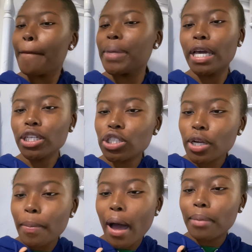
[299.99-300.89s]
picture
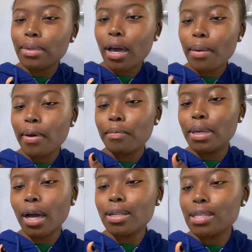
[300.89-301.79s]
popped up of
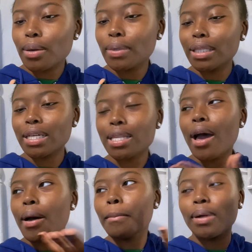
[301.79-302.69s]
Beyonce with this
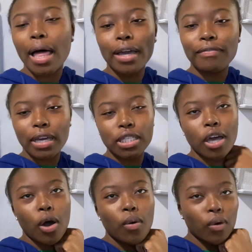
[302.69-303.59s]
blackface
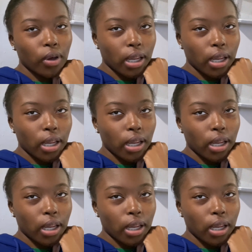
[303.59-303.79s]
coat on,